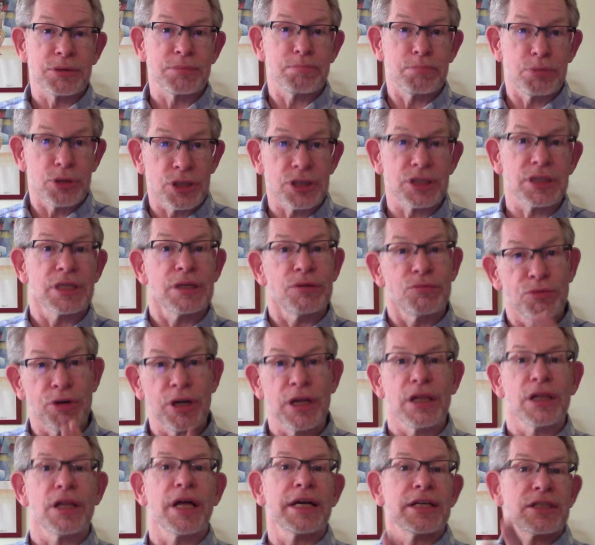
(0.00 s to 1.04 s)
personally
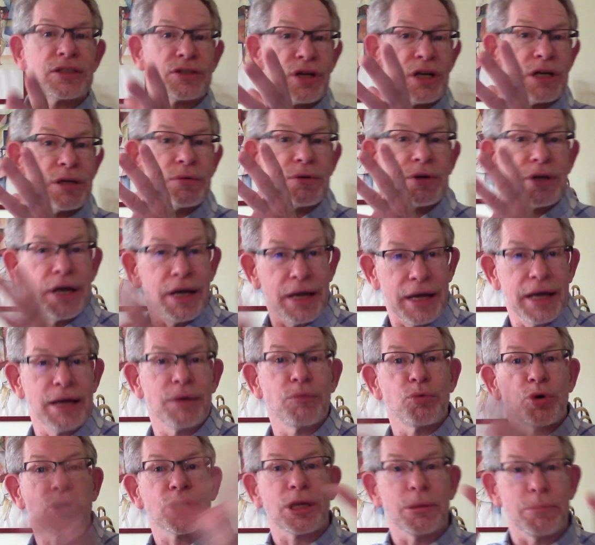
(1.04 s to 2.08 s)
really like starting
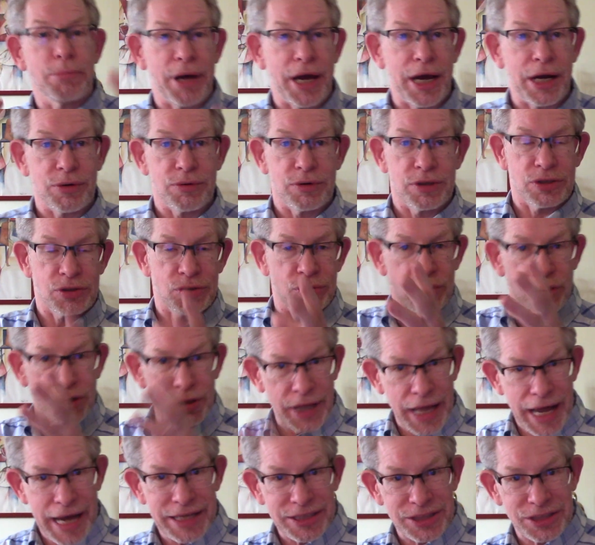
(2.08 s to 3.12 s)
and working backwards. Do the
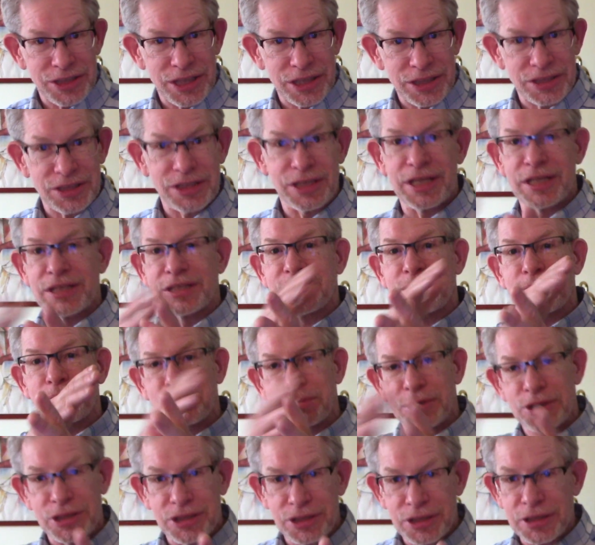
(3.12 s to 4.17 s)
last section and its
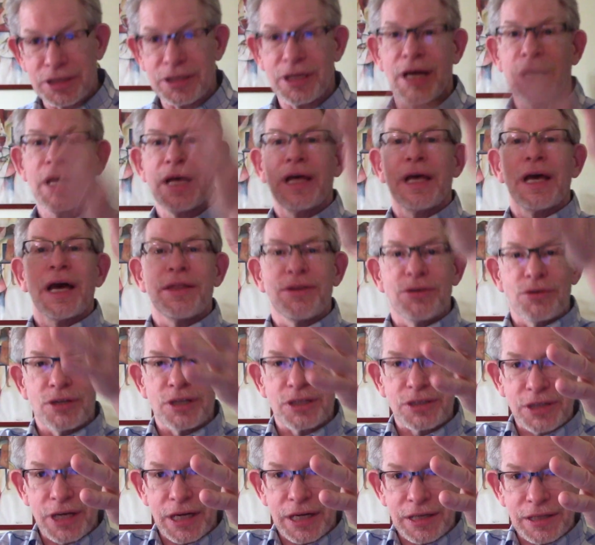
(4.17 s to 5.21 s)
completion, and do the
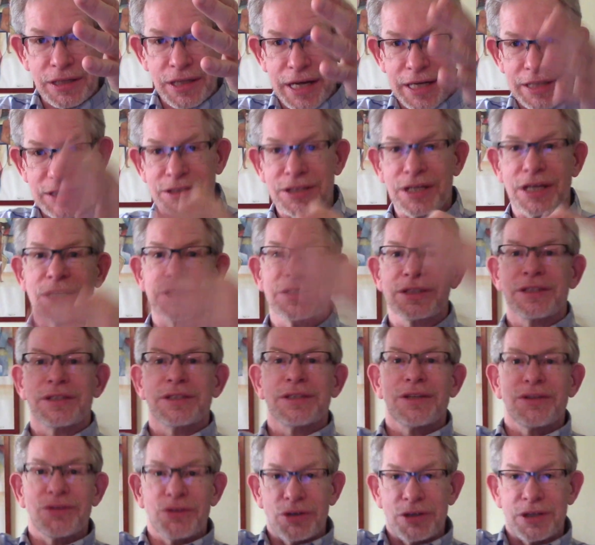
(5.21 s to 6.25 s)
second last section,
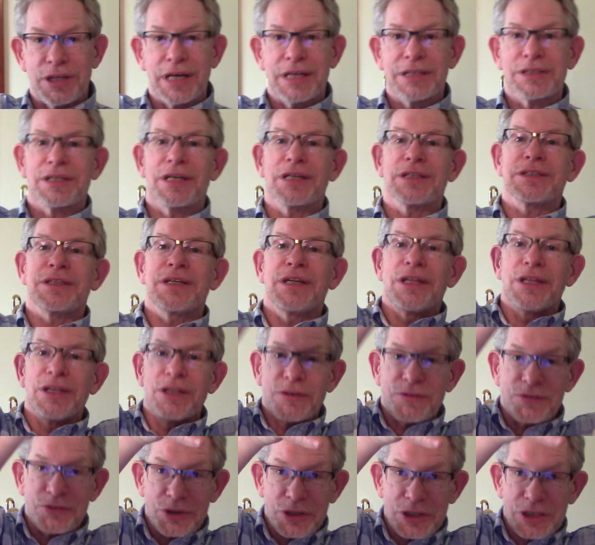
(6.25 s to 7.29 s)
third last section, and
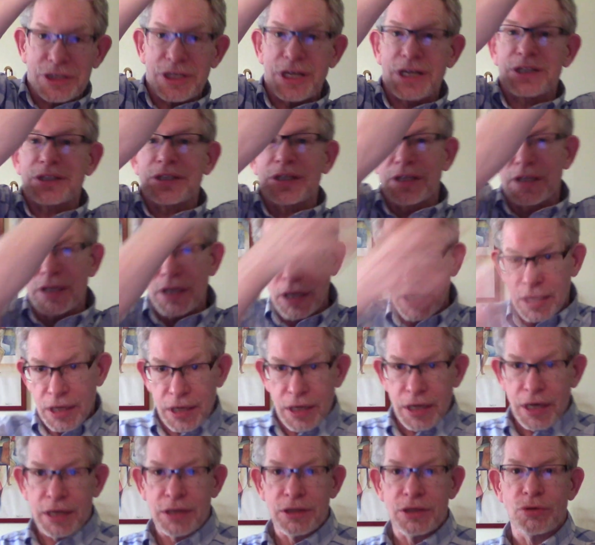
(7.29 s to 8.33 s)
the first section,
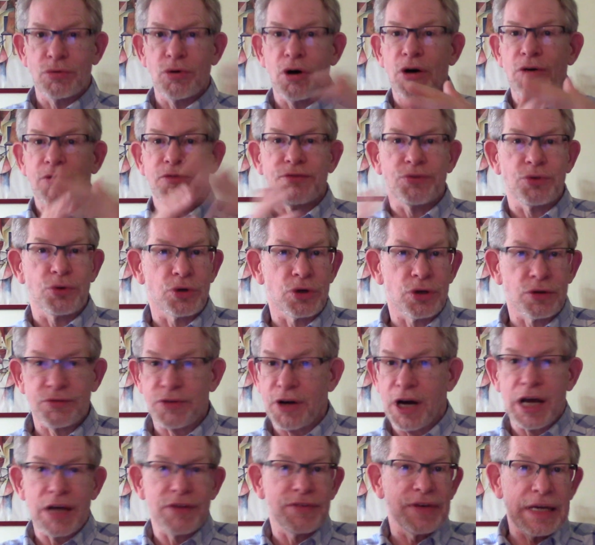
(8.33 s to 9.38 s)
and do all 4 or
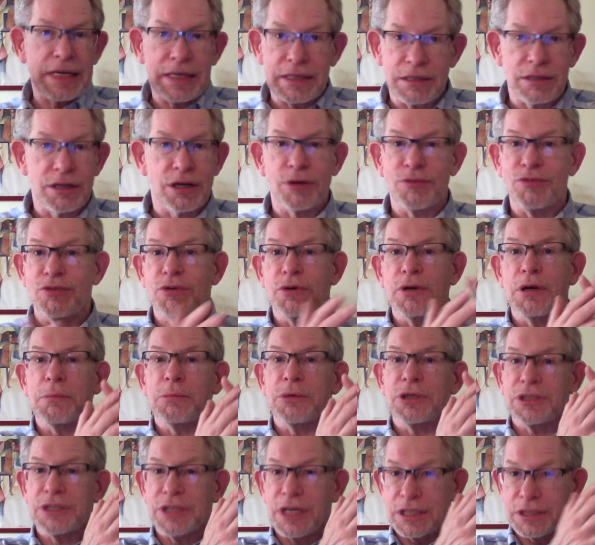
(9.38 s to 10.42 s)
5, 8, however
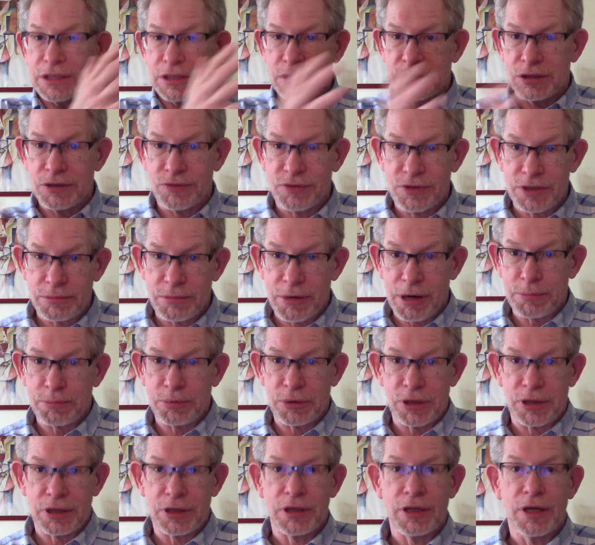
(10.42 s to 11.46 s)
number of sections you've come up
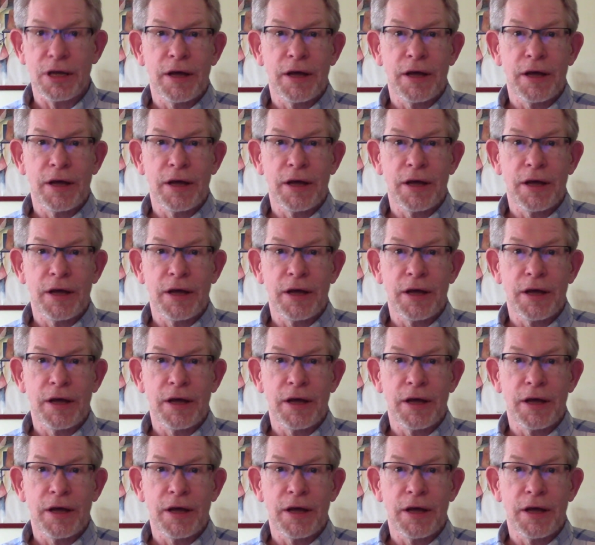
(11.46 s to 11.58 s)
with.